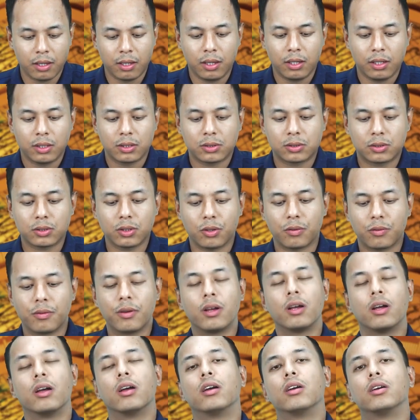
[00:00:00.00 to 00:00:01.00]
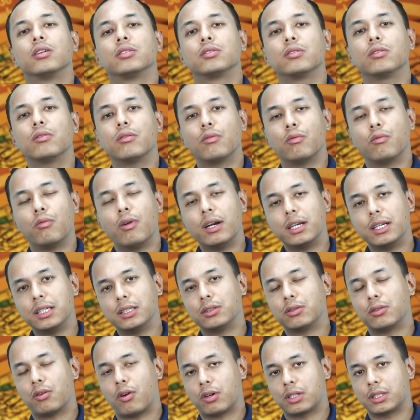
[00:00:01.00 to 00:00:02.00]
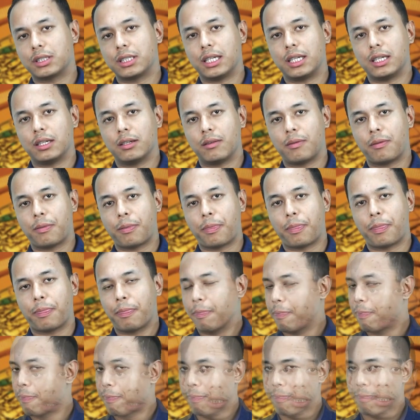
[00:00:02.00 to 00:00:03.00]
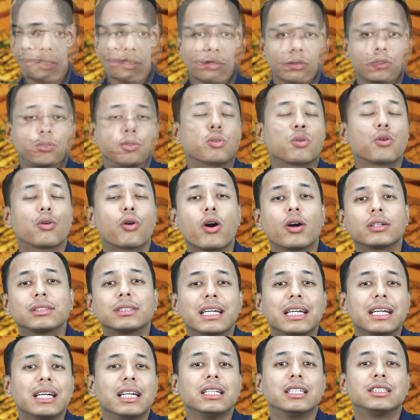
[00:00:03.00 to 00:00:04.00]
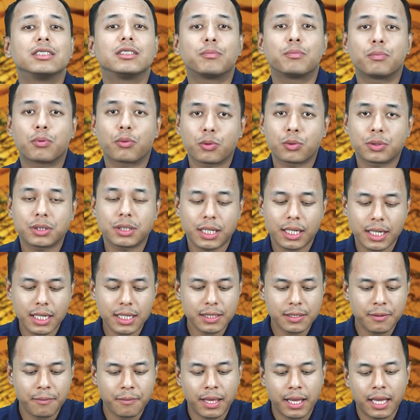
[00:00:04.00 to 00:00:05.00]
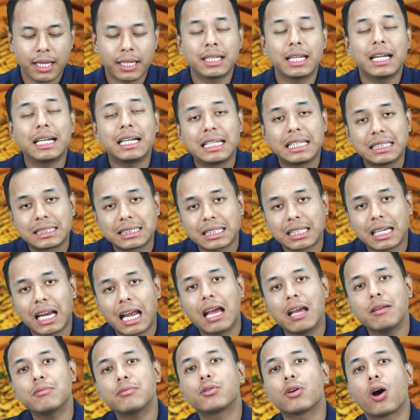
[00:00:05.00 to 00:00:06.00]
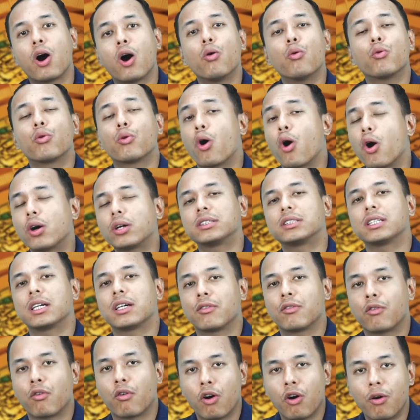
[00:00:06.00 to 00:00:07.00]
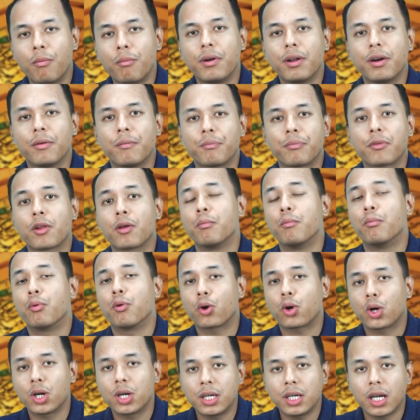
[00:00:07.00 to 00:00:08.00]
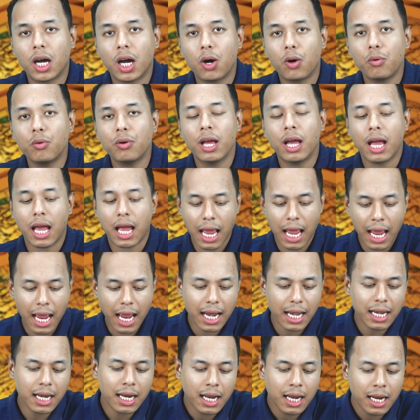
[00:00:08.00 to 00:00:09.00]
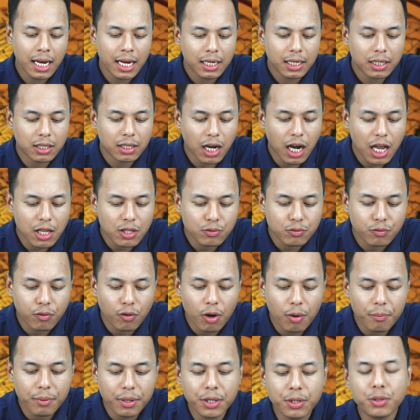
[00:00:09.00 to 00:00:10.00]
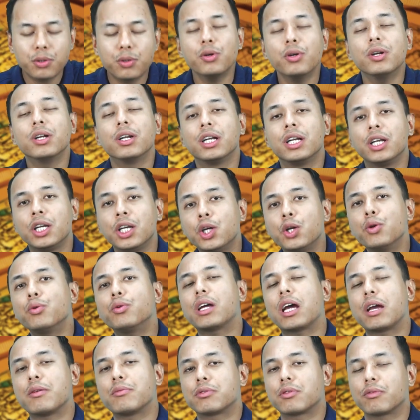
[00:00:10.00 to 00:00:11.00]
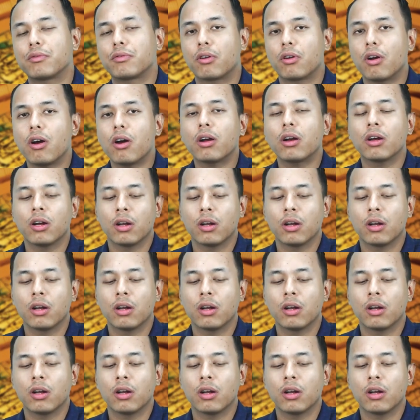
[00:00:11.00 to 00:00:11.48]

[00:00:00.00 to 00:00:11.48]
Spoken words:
So what is rock cycle? So rock cycle is a process that describes how rocks are formed, broken down and transformed into new types of rock